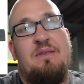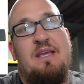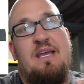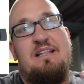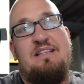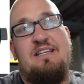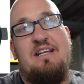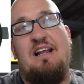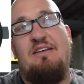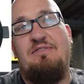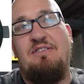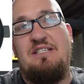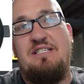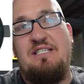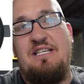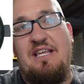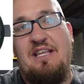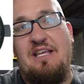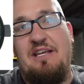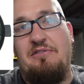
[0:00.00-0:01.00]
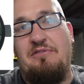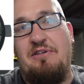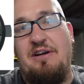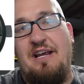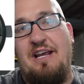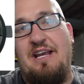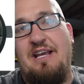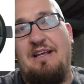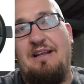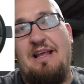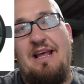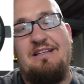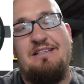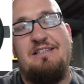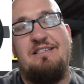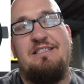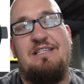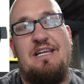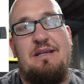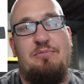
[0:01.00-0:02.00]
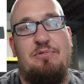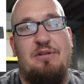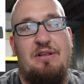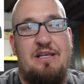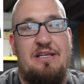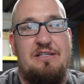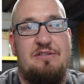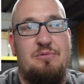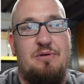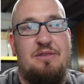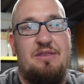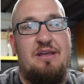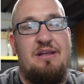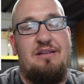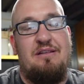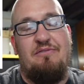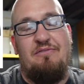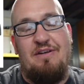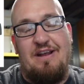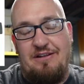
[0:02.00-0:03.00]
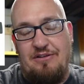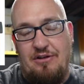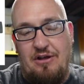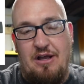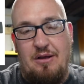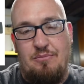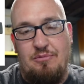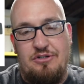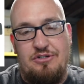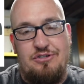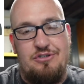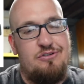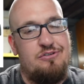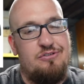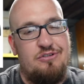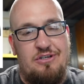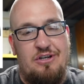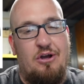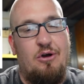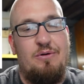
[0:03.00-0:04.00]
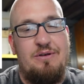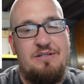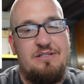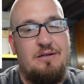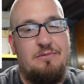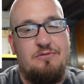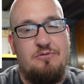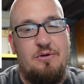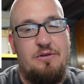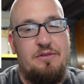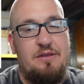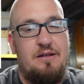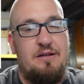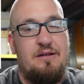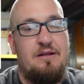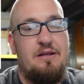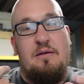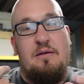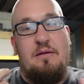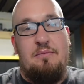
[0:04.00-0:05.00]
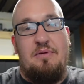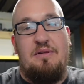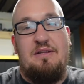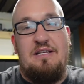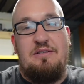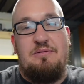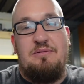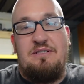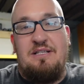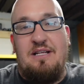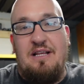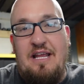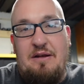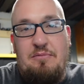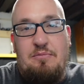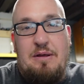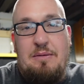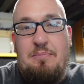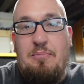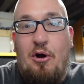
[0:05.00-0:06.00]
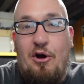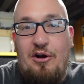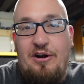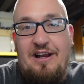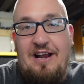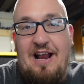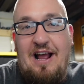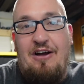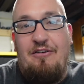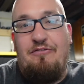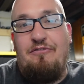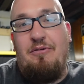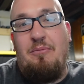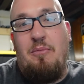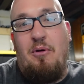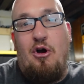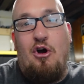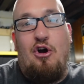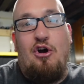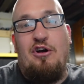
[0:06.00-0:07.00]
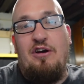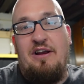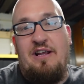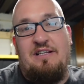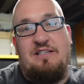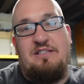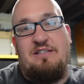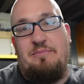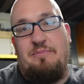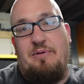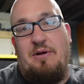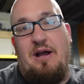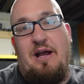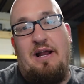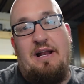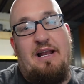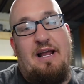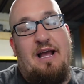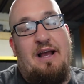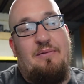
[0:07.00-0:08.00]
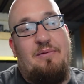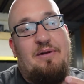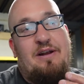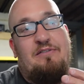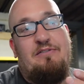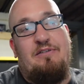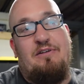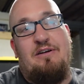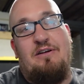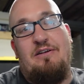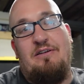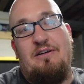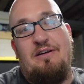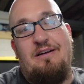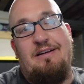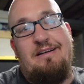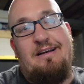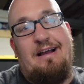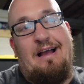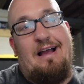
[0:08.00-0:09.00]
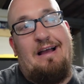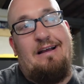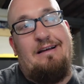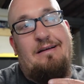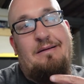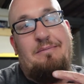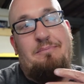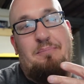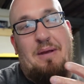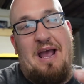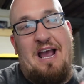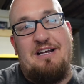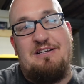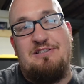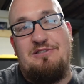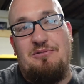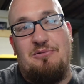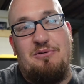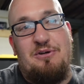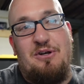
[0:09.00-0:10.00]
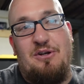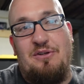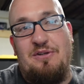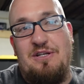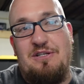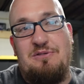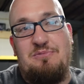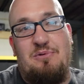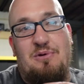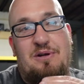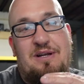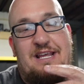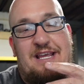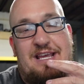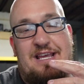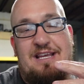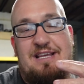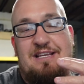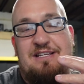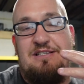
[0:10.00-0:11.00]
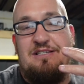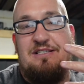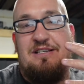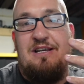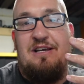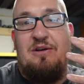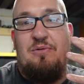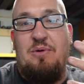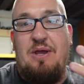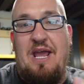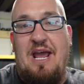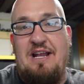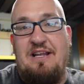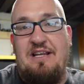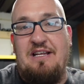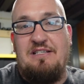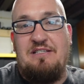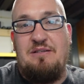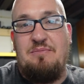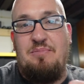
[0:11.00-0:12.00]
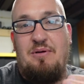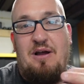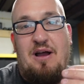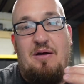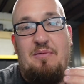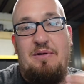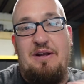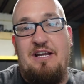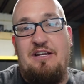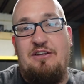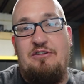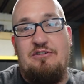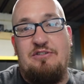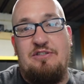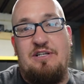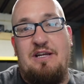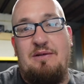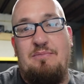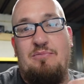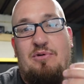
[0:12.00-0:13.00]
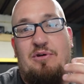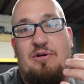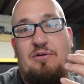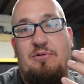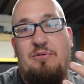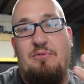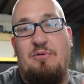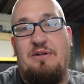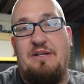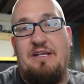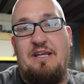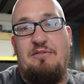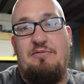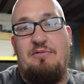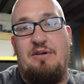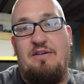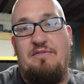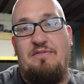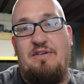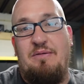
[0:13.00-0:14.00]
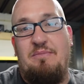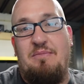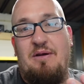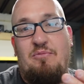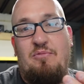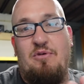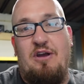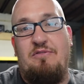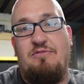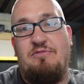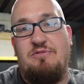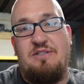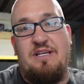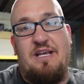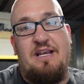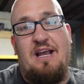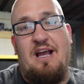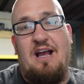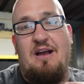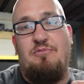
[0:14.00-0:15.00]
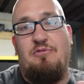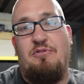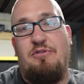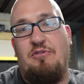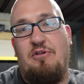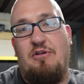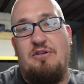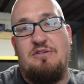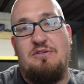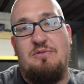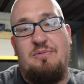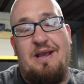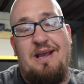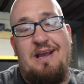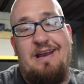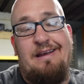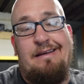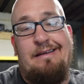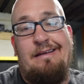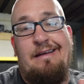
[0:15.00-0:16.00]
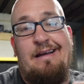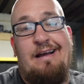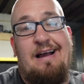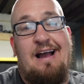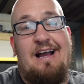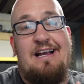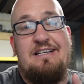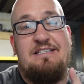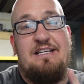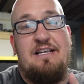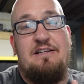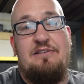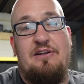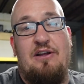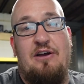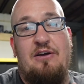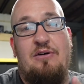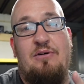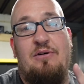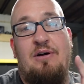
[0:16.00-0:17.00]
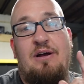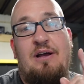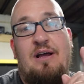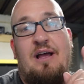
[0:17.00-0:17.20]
It did have the sealing ring and had the steam release with it and the vent knob, which usually always comes with it. But this was the lid we parted out from our Instant Pot. Whenever, a backstory on this one is we had an Instant Pot, we didn't use it anymore. We wanted to get rid of it. My wife was like, oh, we'll throw this away. I said no.